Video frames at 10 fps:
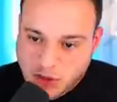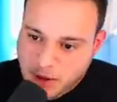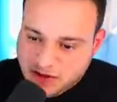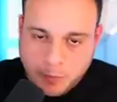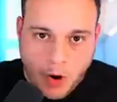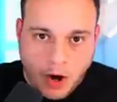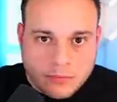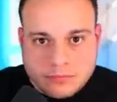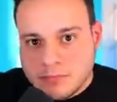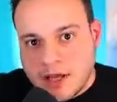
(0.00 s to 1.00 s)
The best
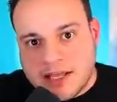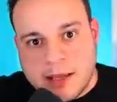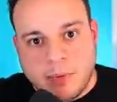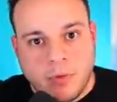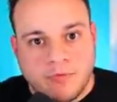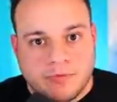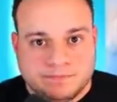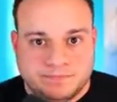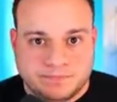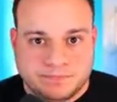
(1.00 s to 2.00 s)
part, and keep it moving.